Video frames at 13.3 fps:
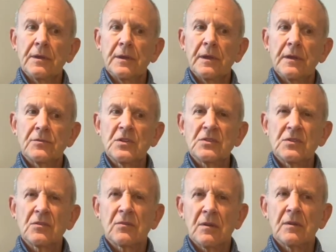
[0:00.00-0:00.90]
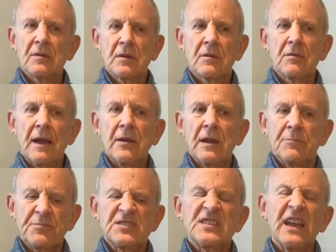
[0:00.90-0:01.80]
it's just a great, and
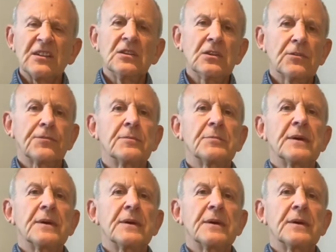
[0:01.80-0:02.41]
protecting you from